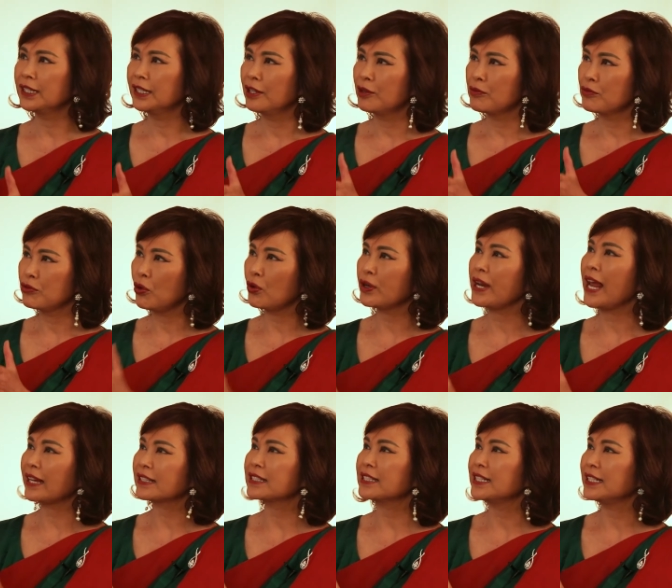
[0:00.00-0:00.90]
road
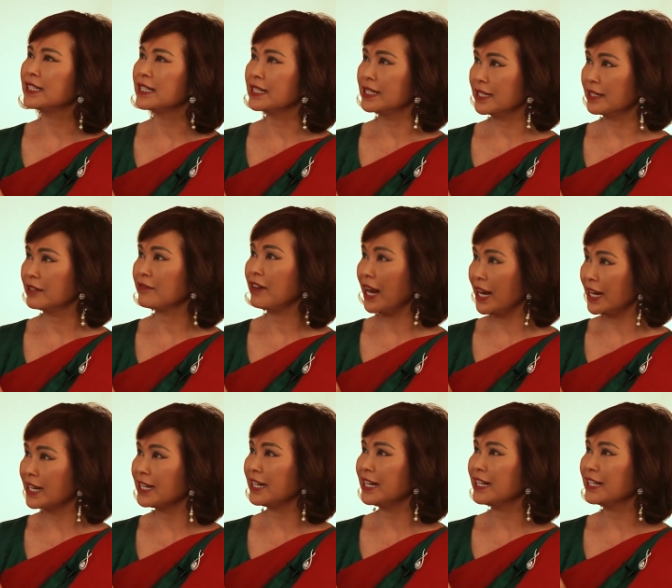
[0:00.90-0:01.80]
accidents,
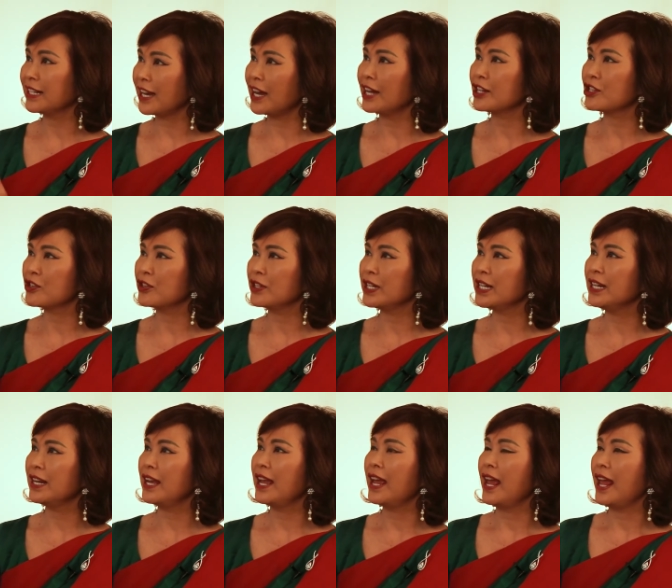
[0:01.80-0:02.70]
right, in the country,
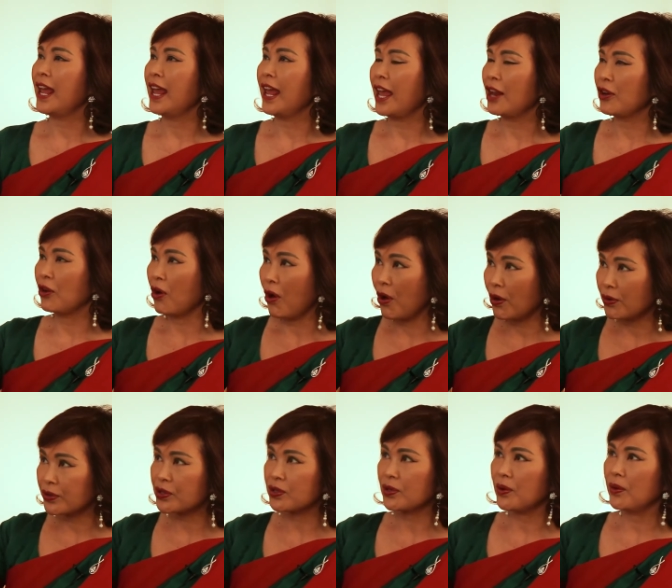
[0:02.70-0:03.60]
and
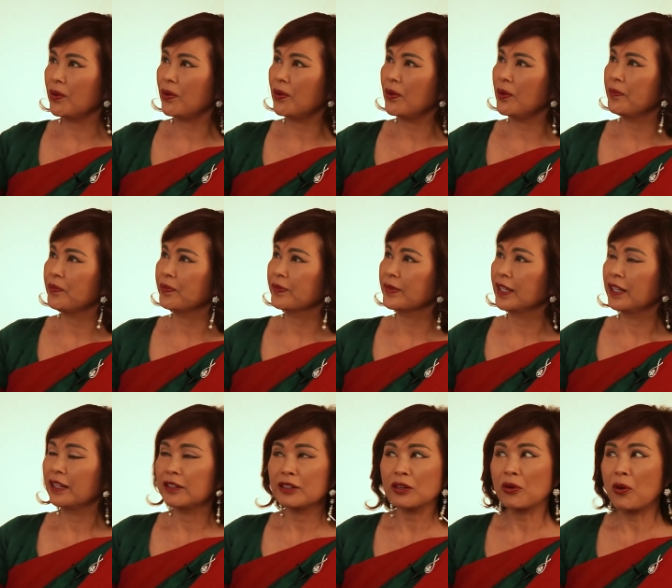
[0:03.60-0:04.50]
also
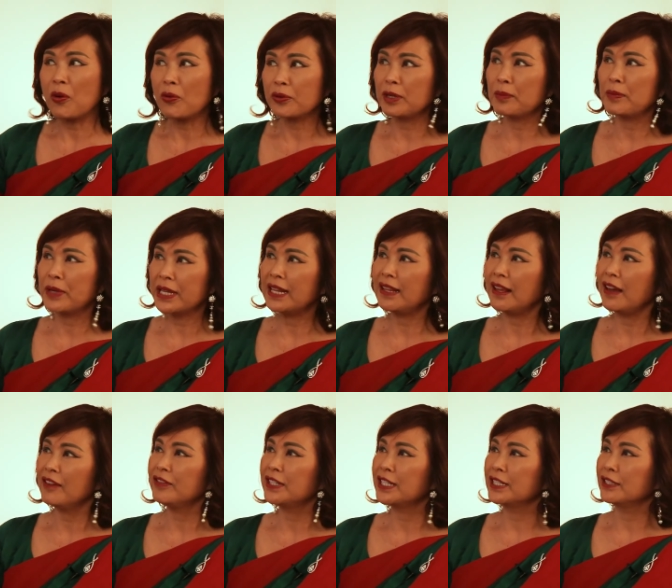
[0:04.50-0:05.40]
goal number
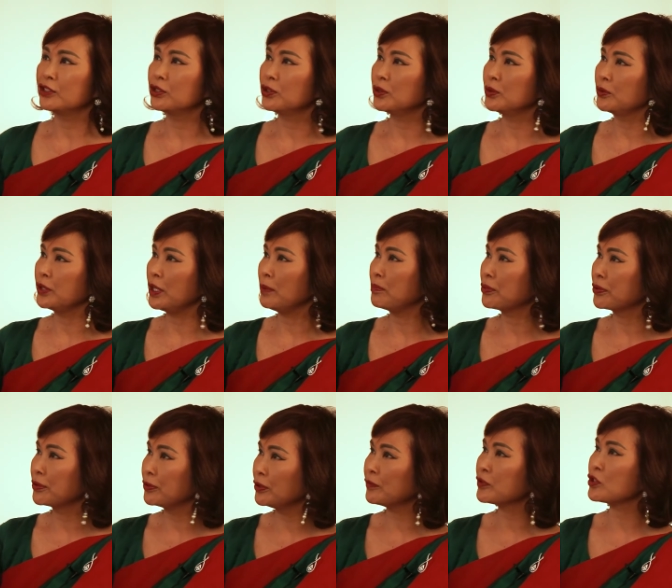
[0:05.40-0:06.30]
11, to
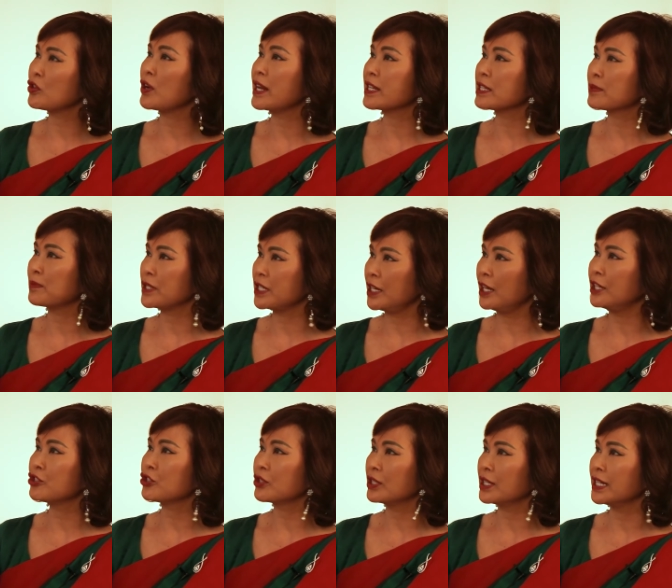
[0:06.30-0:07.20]
improve
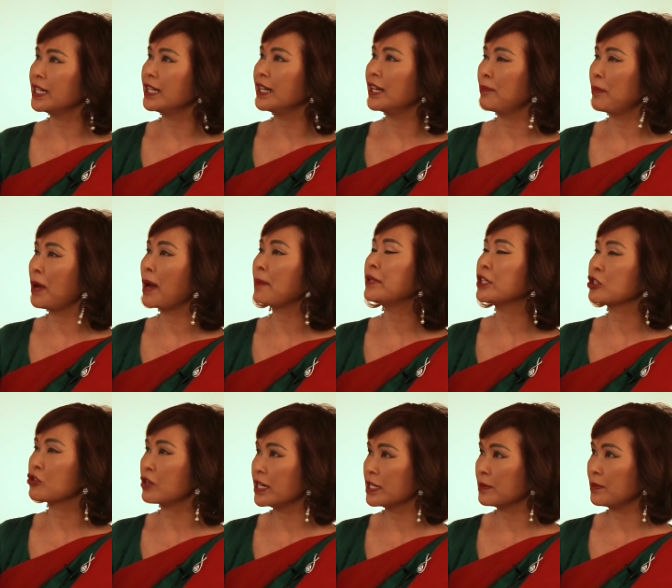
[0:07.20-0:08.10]
transportation here, public
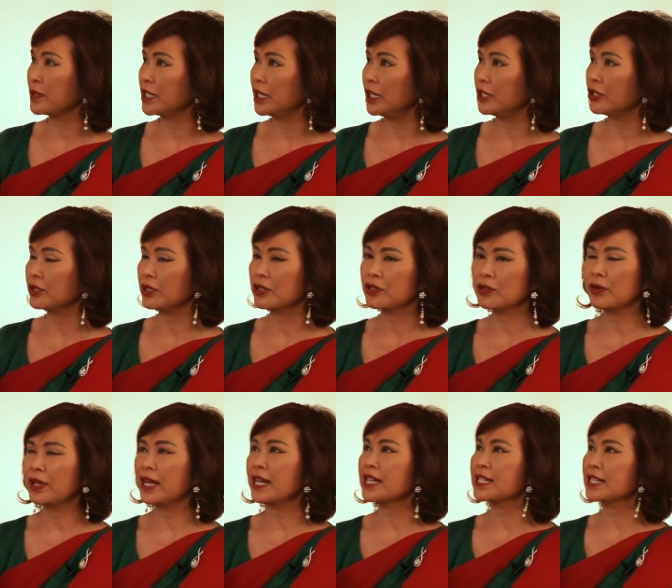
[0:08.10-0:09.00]
transportation. So
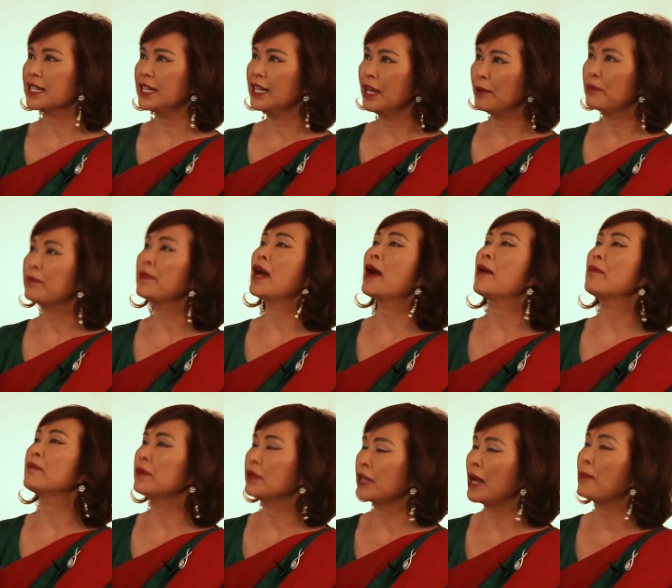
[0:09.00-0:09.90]
that's
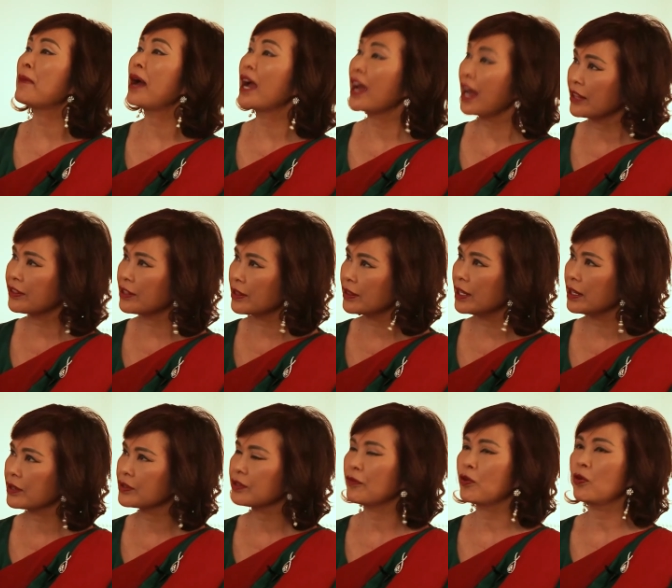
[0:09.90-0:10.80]
among other
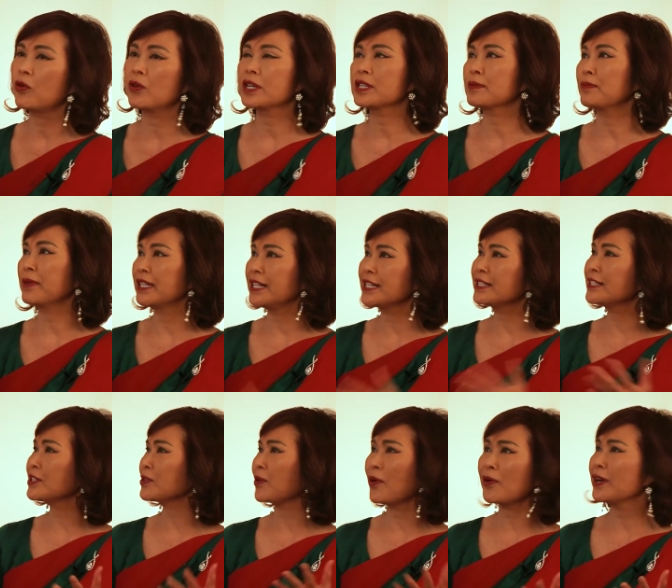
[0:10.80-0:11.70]
things, of course. But this
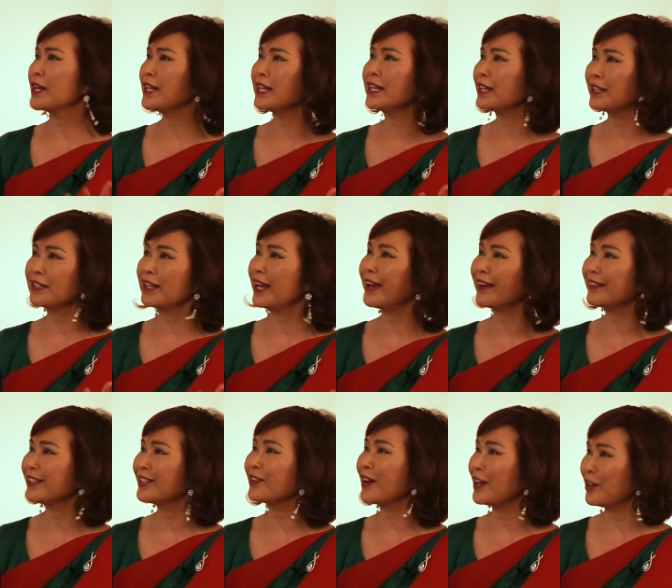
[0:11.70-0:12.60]
is already
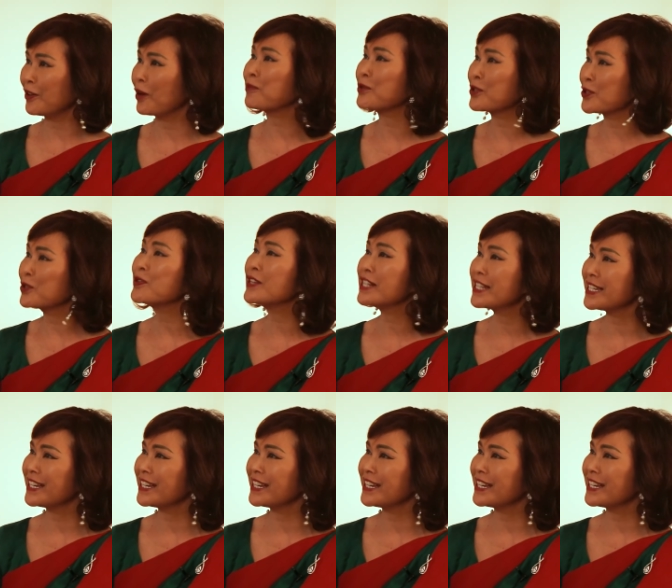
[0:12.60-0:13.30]
an opportunity.